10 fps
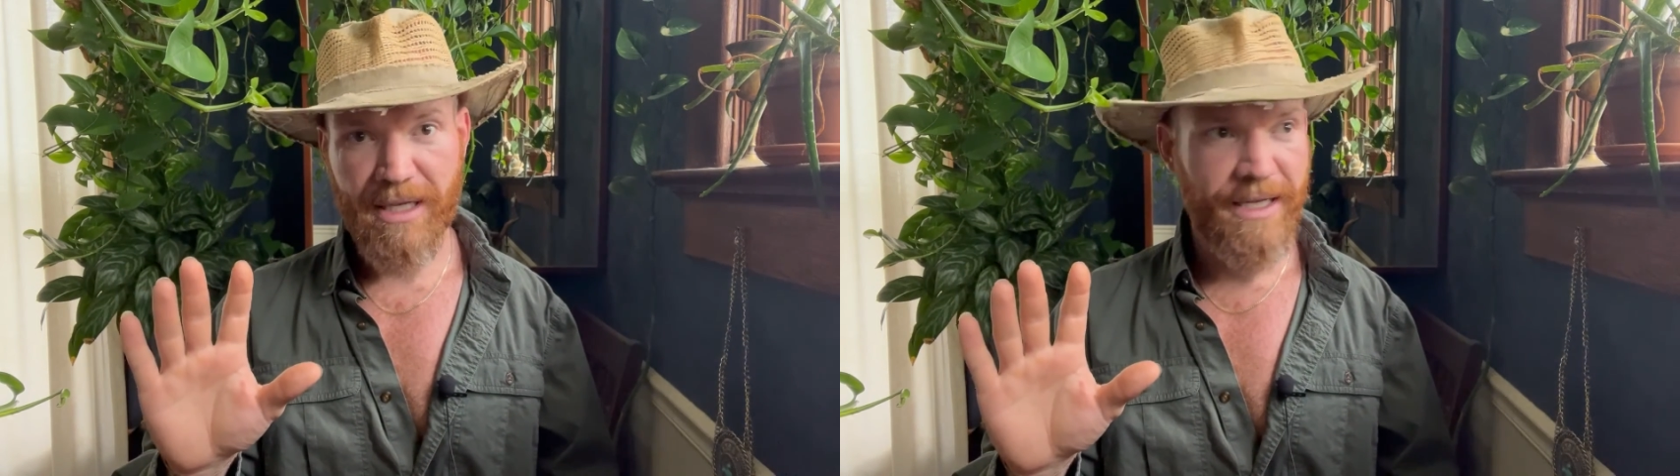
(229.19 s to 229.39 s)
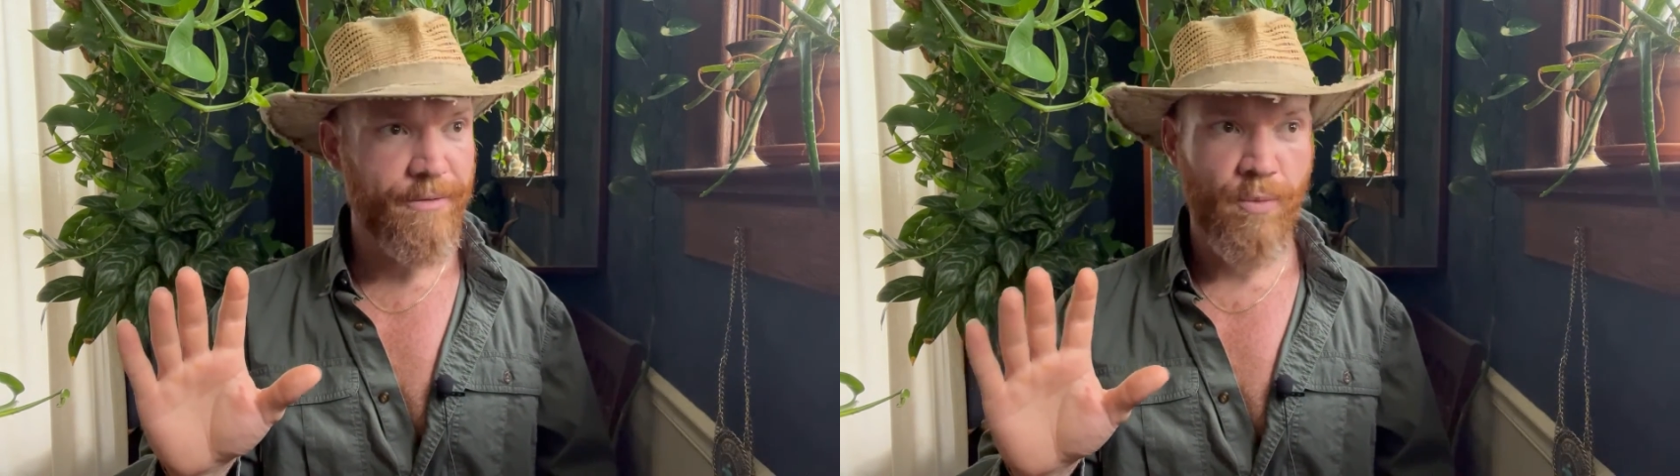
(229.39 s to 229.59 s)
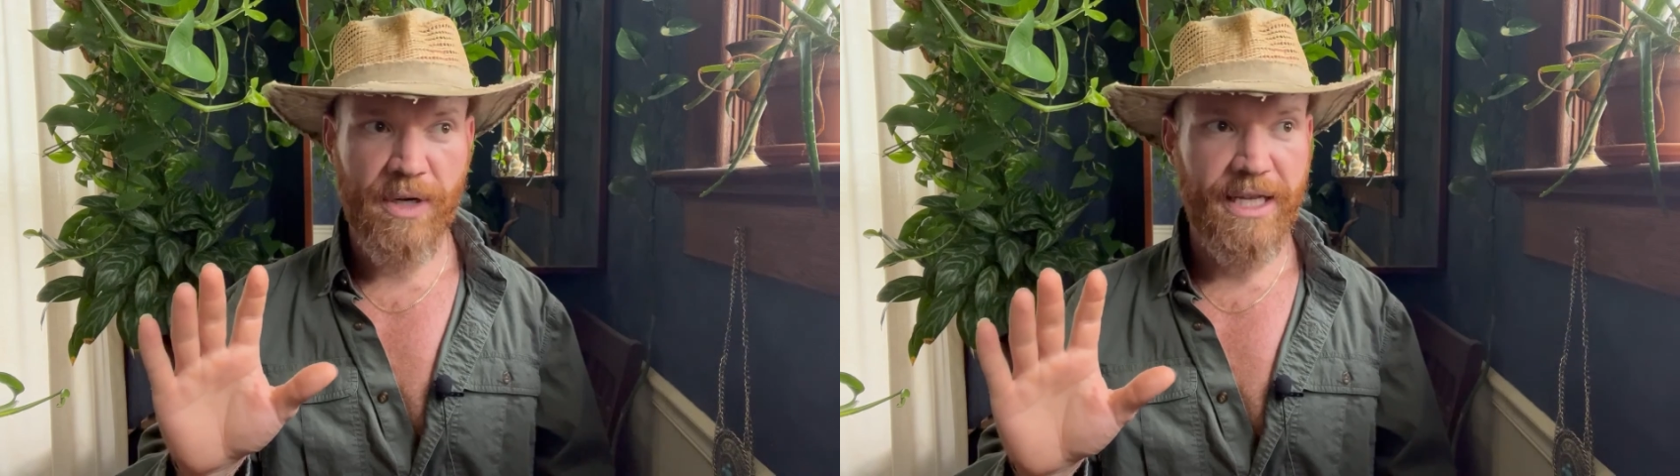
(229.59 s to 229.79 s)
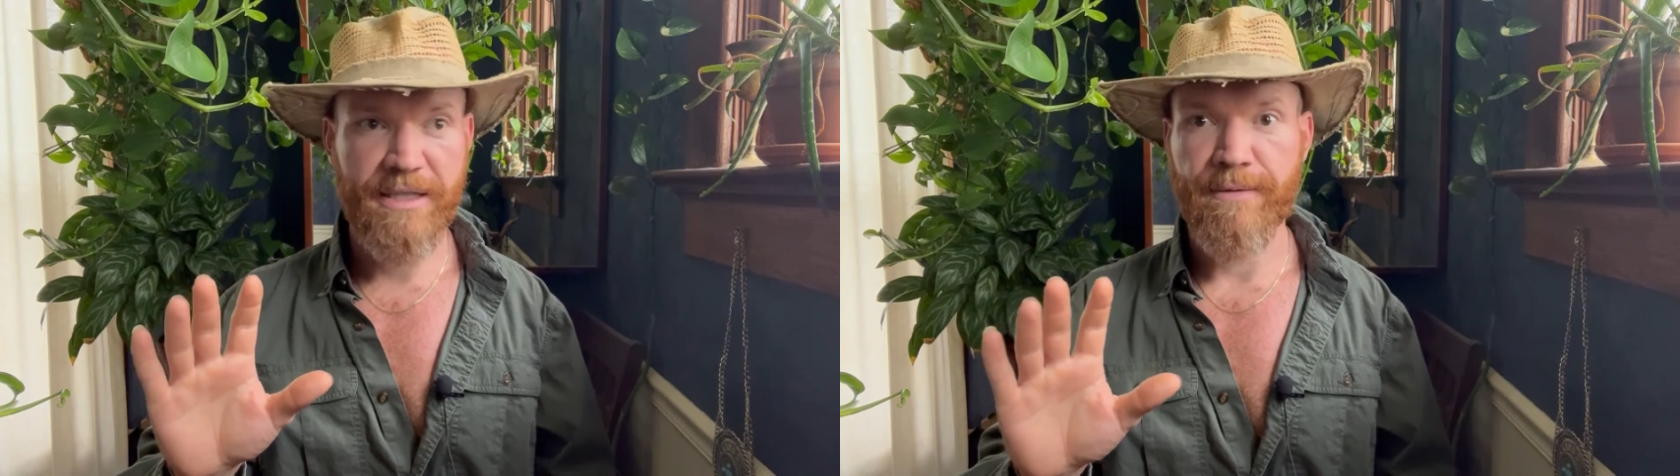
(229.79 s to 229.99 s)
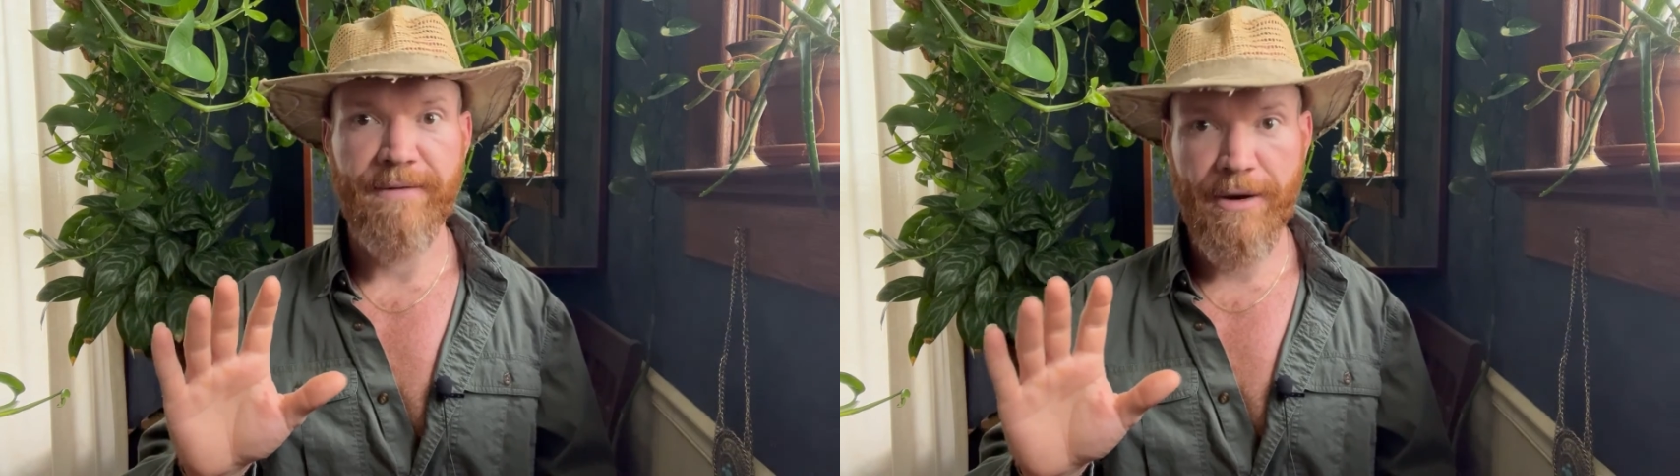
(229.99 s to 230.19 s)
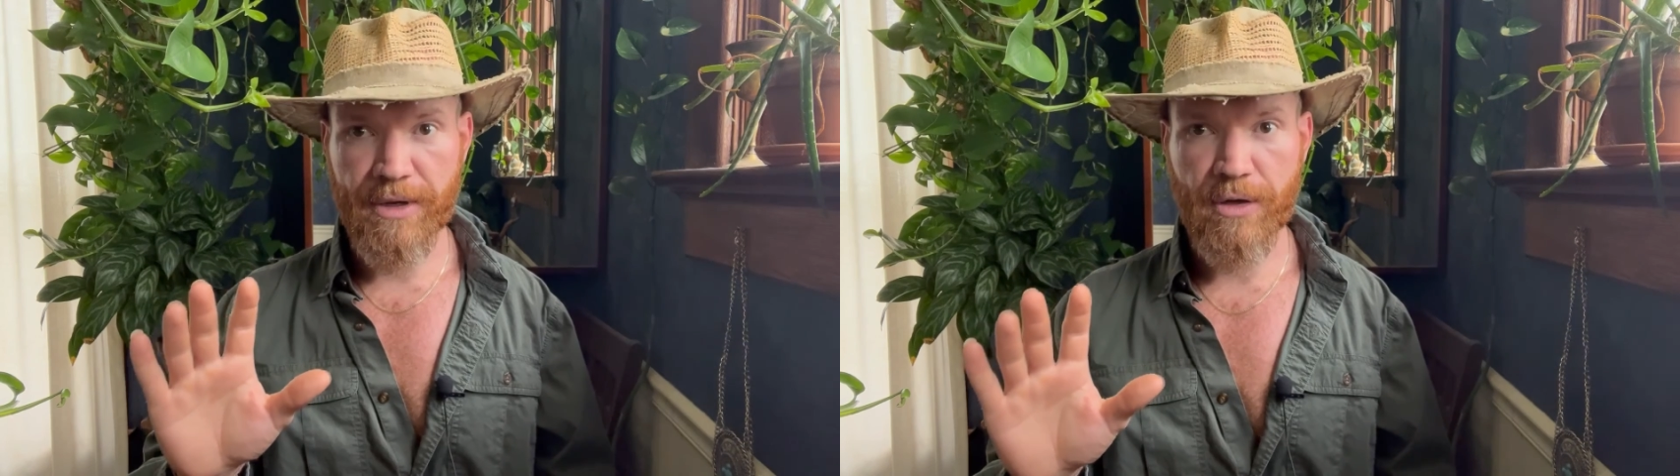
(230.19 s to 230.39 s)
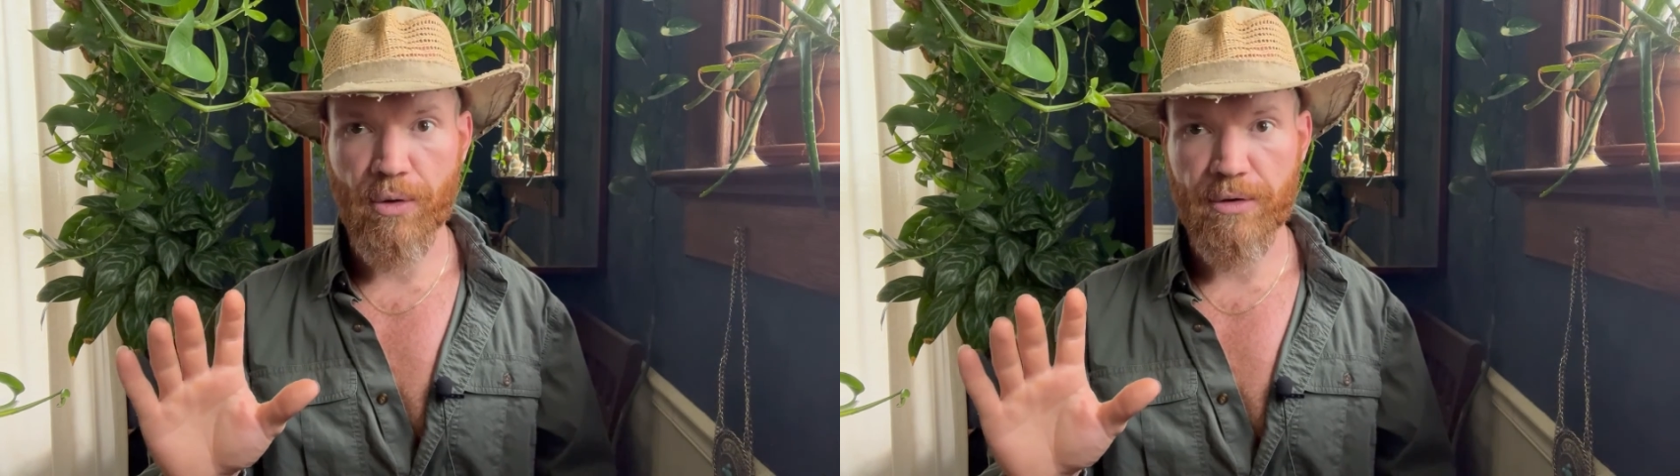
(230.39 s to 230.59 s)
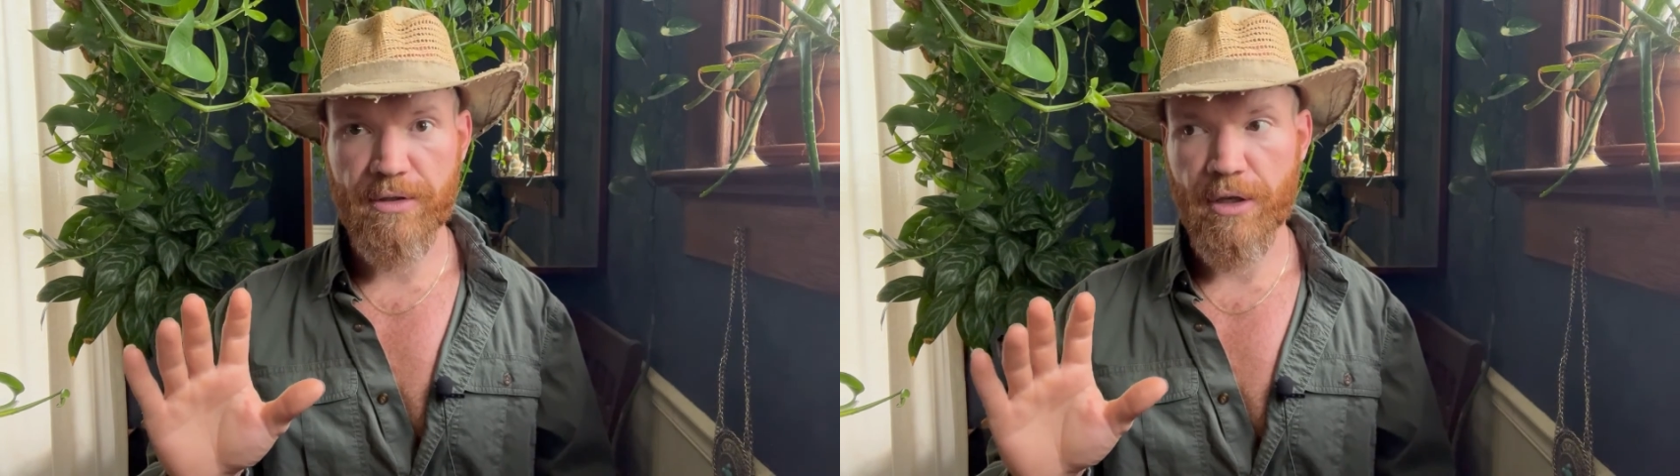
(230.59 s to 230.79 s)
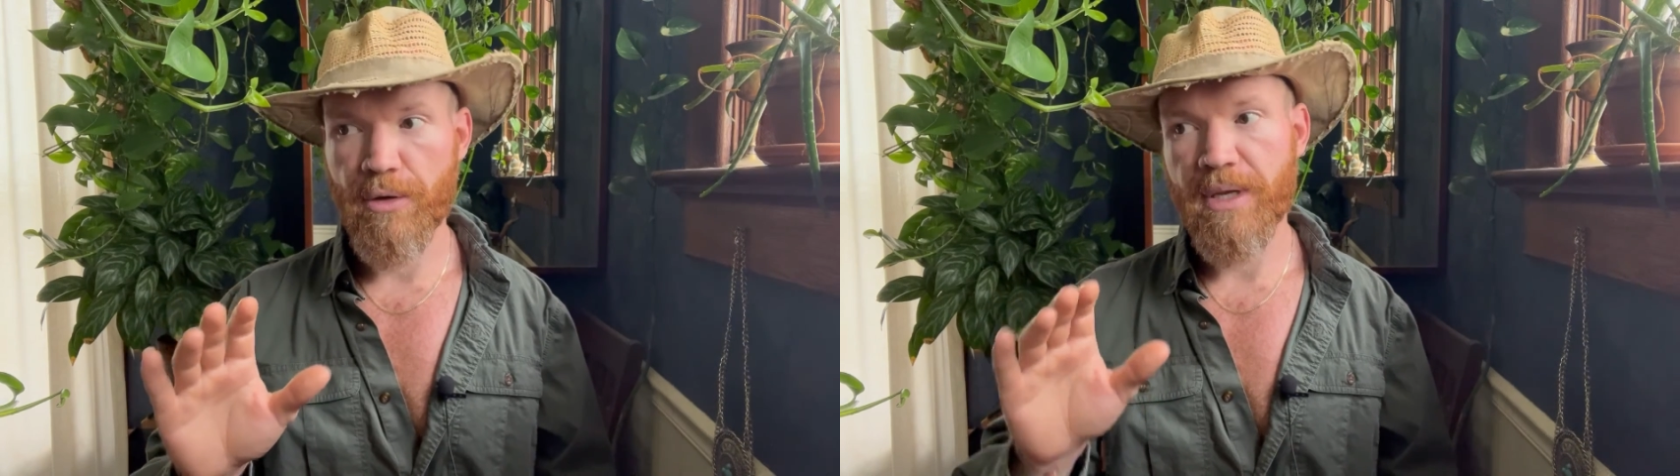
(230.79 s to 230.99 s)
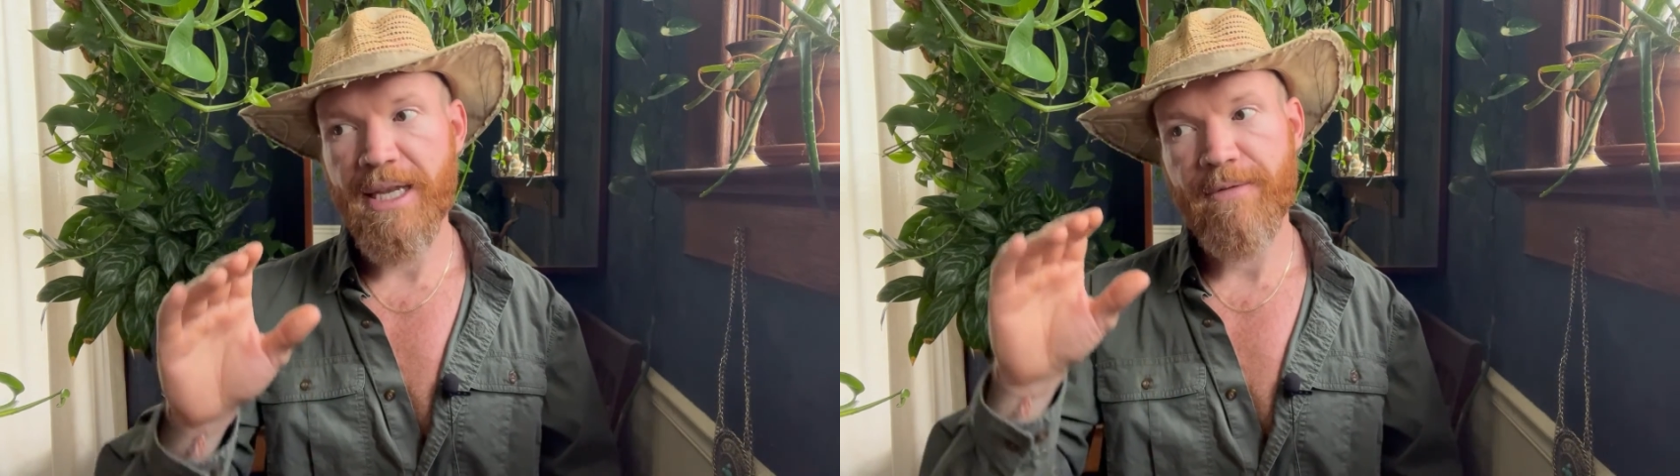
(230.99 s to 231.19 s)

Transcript: even when it gets very cold. So you can